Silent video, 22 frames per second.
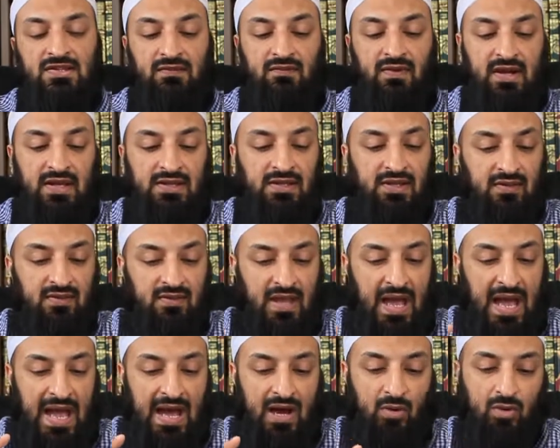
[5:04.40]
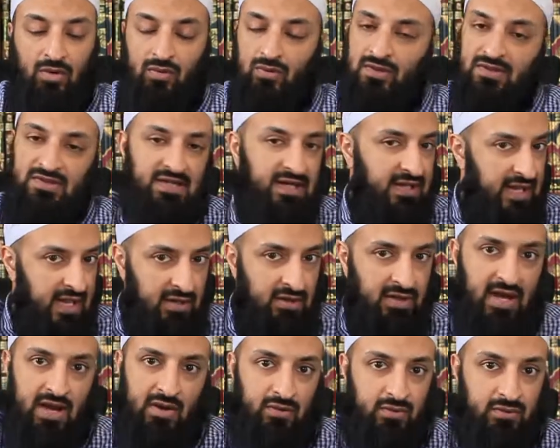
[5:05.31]
of hadith, how it was, again,
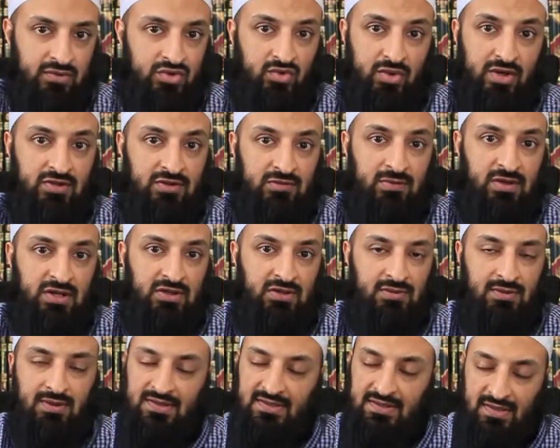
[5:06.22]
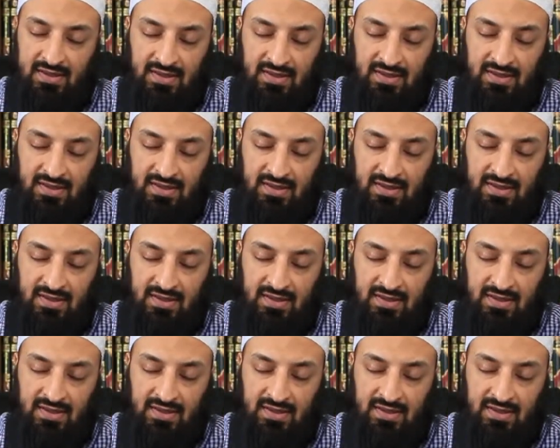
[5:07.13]
how it was transmitted to us.